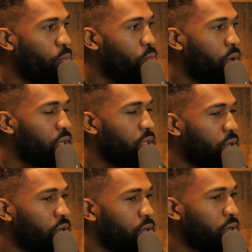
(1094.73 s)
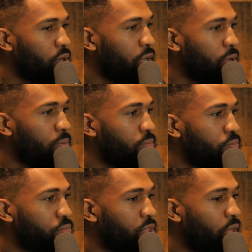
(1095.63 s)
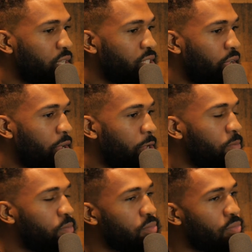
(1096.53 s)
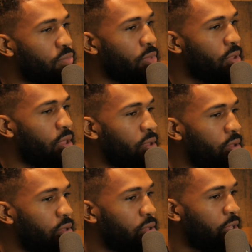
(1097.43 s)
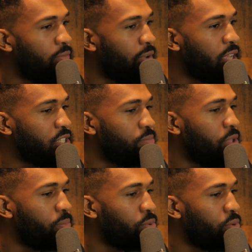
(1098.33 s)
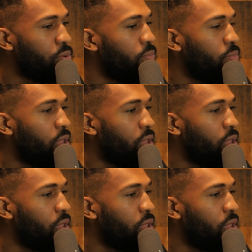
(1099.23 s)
What are your thoughts on advising people